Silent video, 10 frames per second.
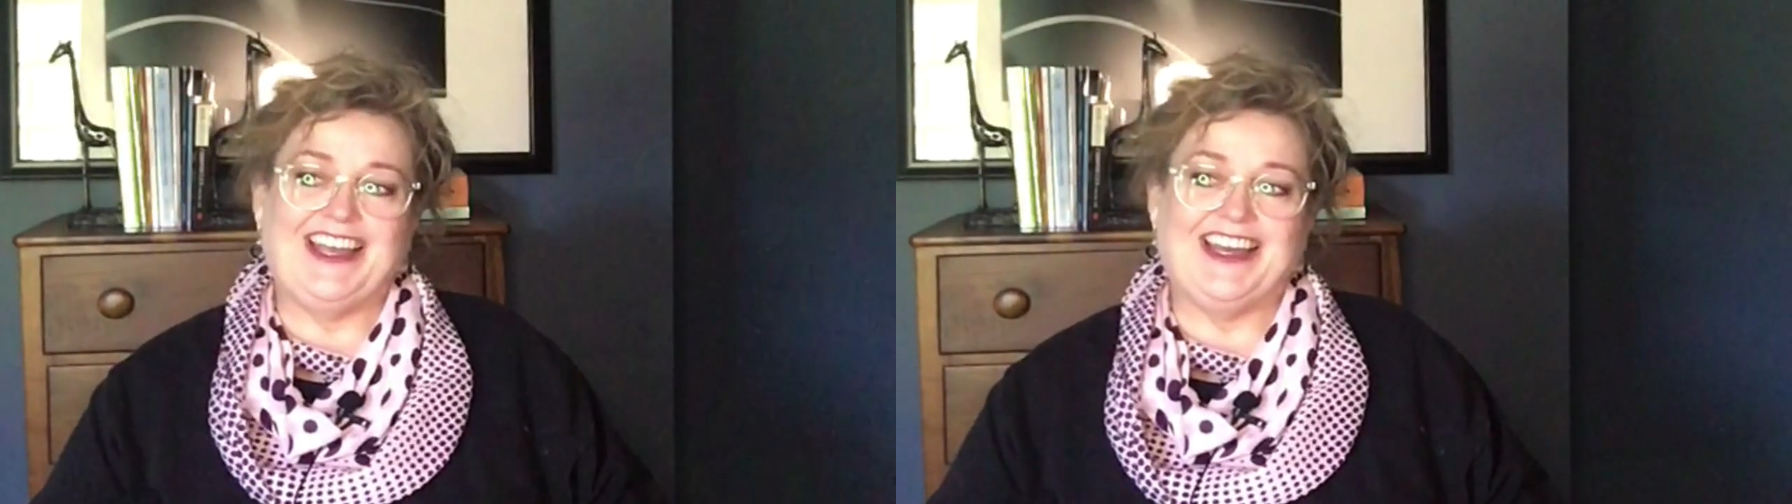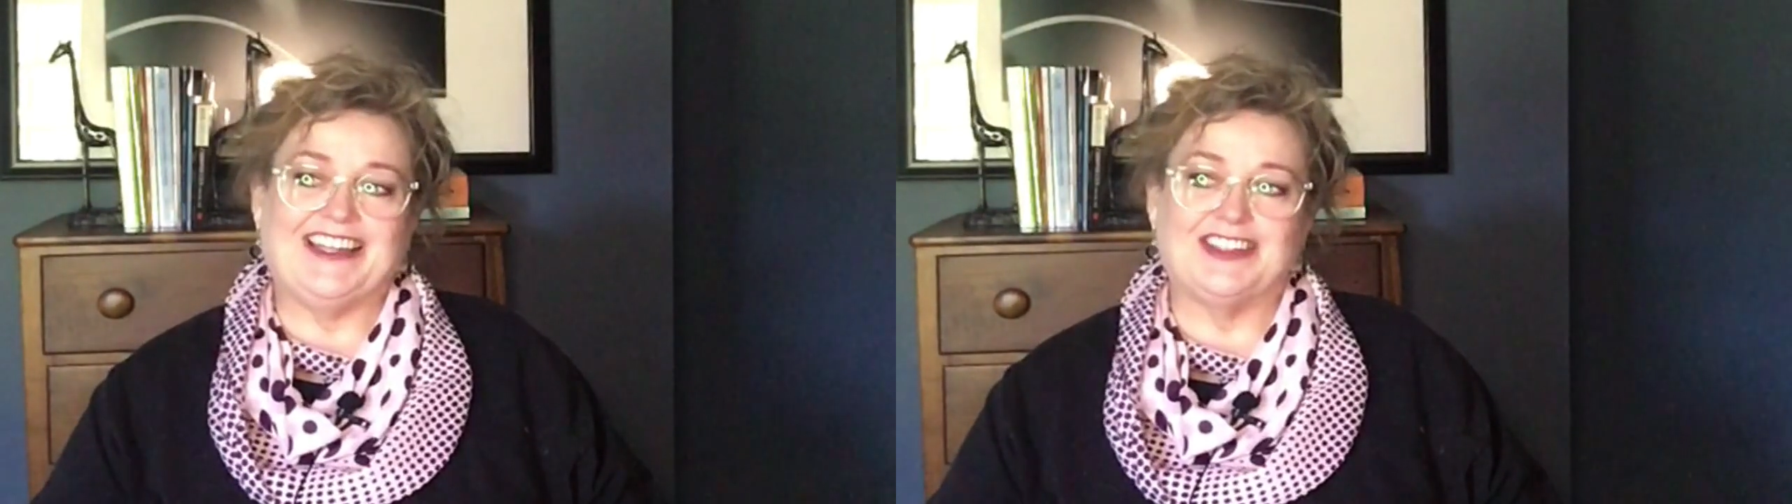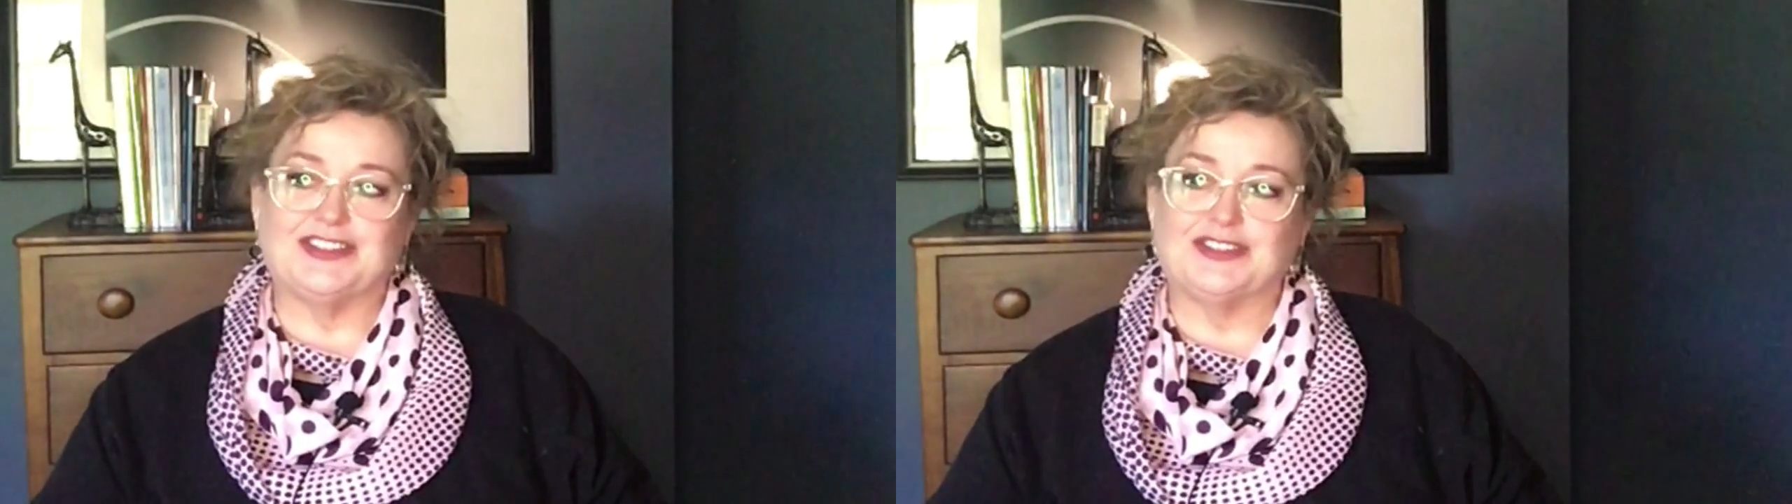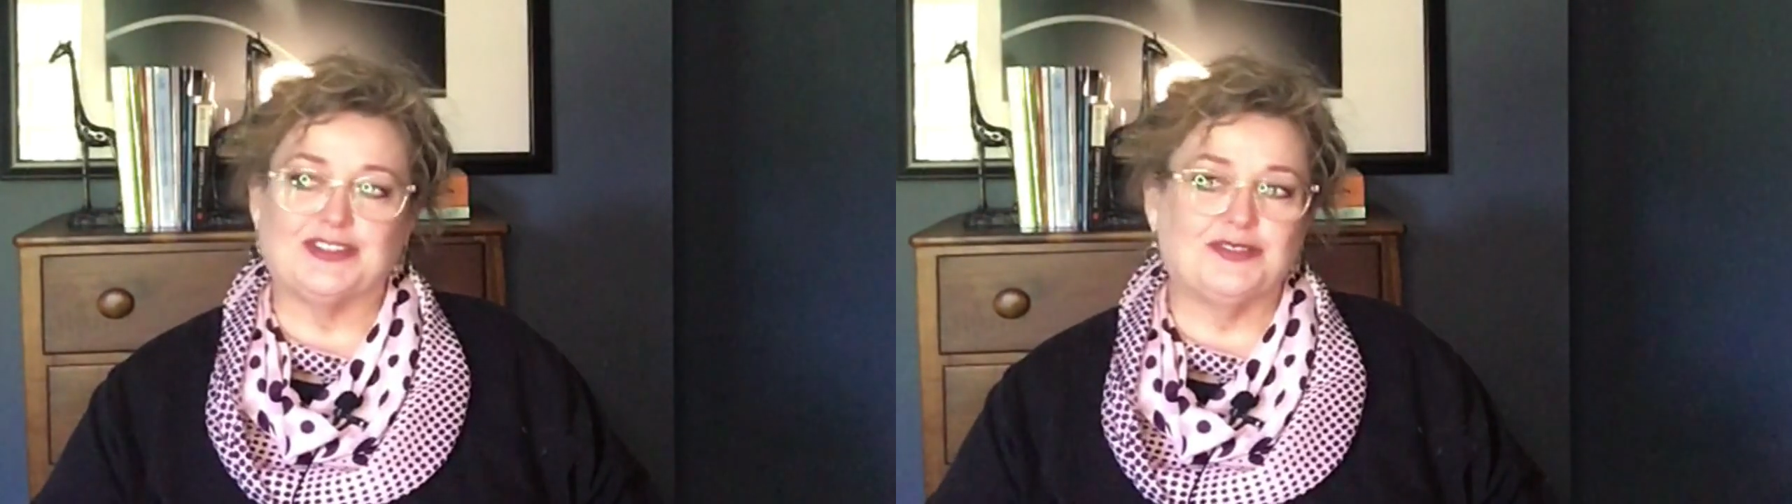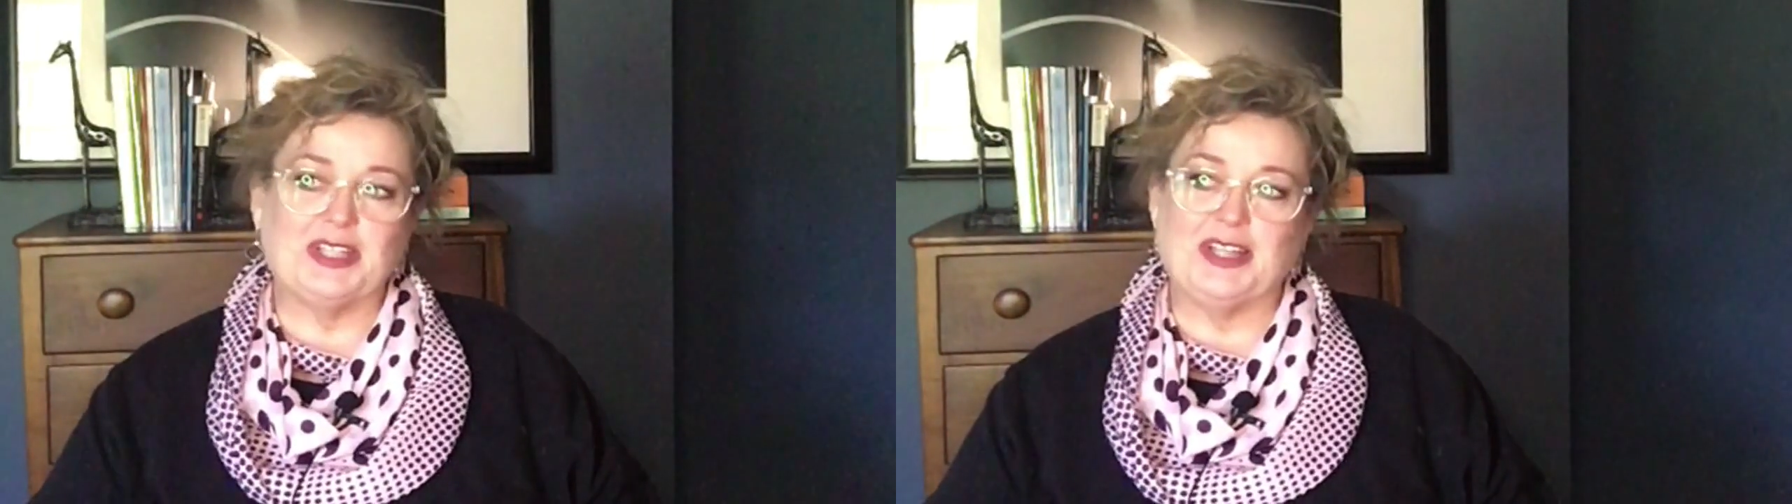and there's
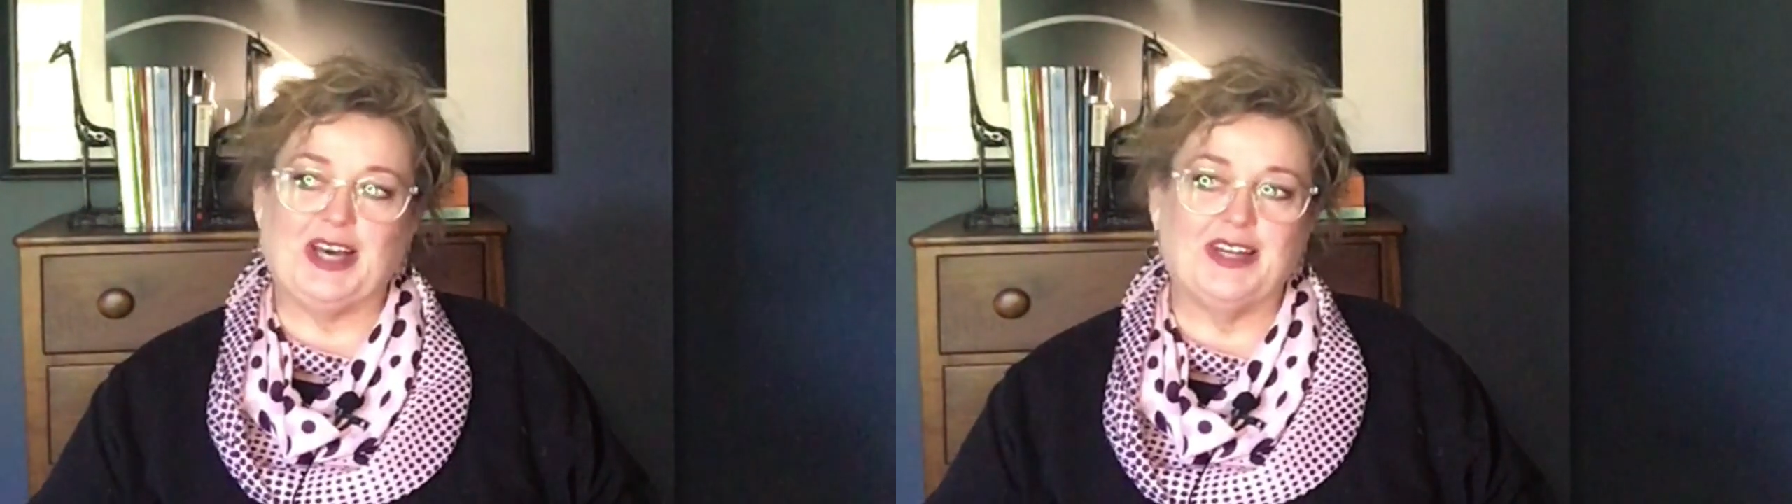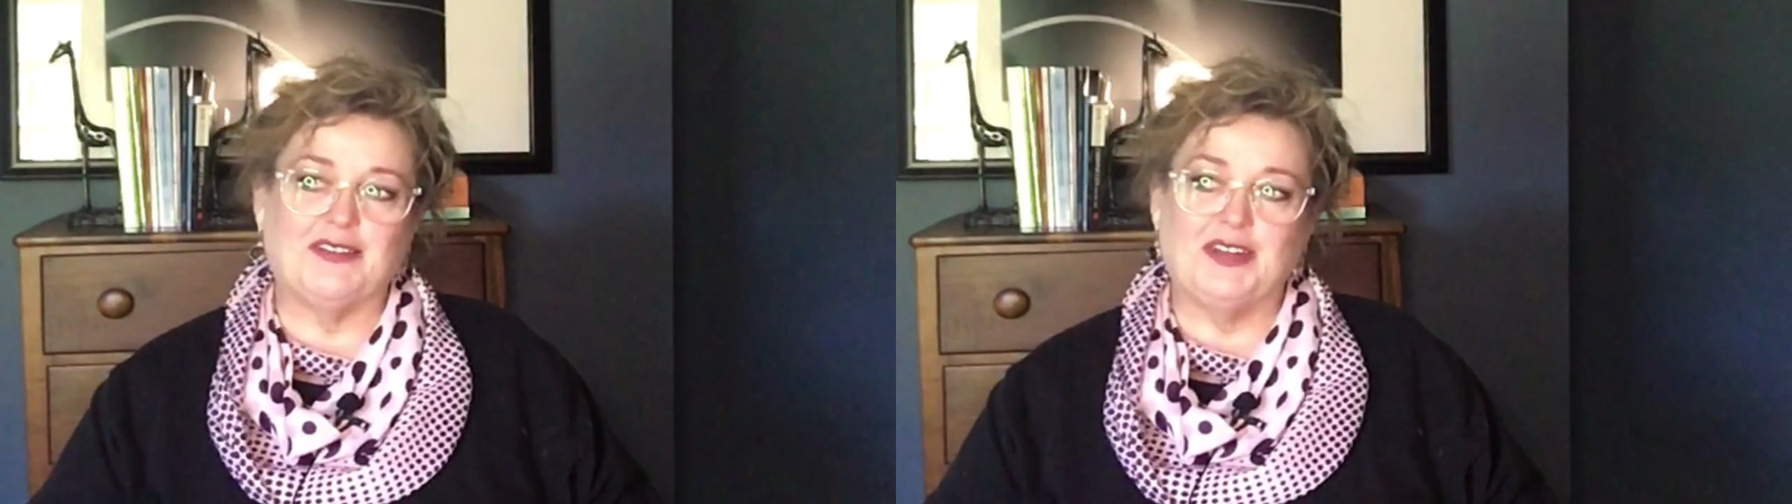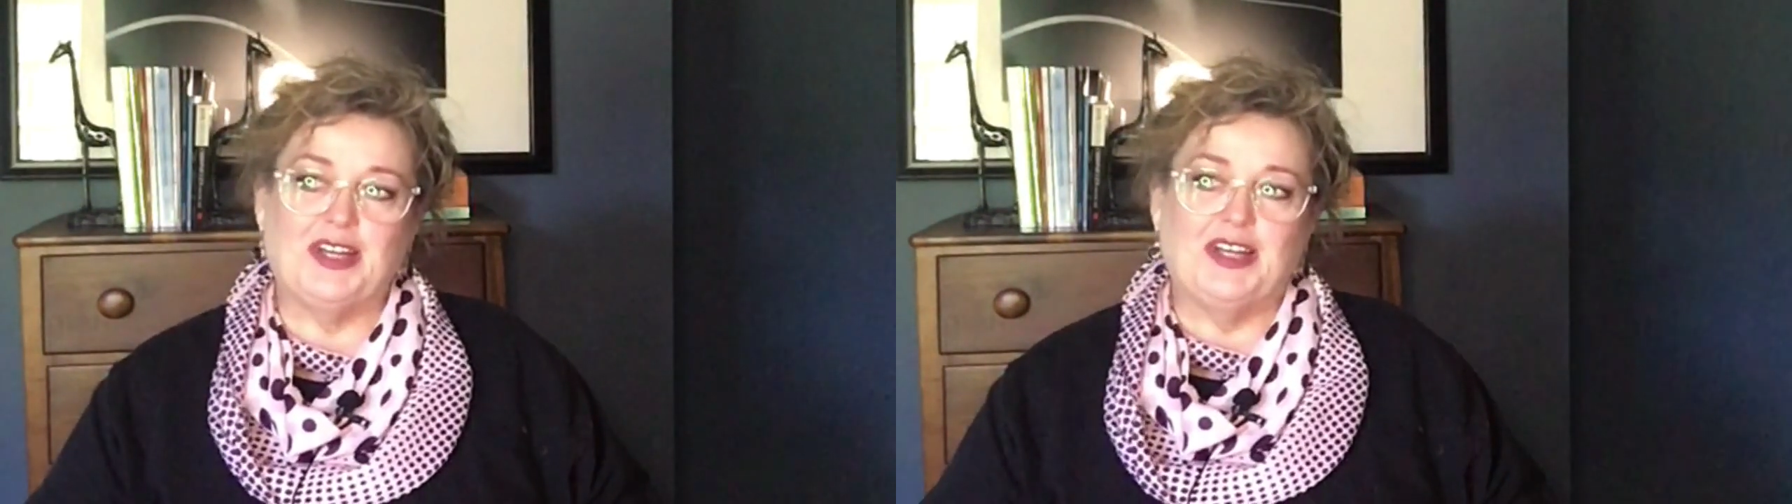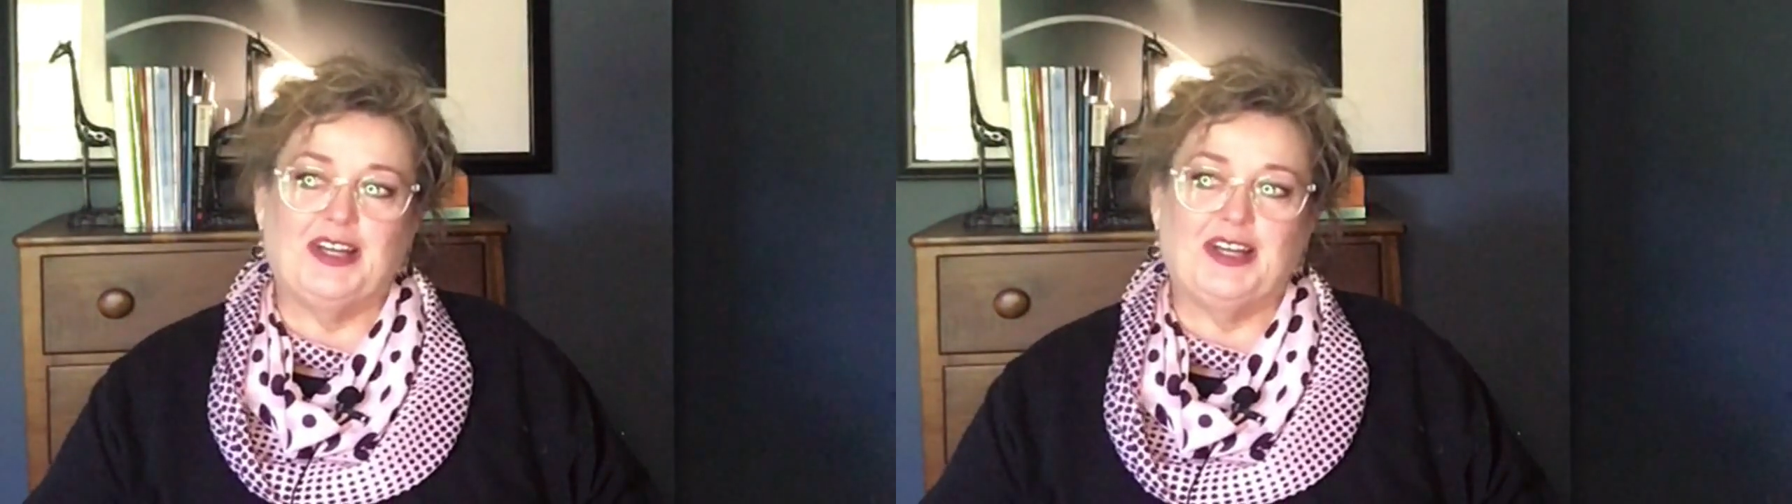certainly a lot of,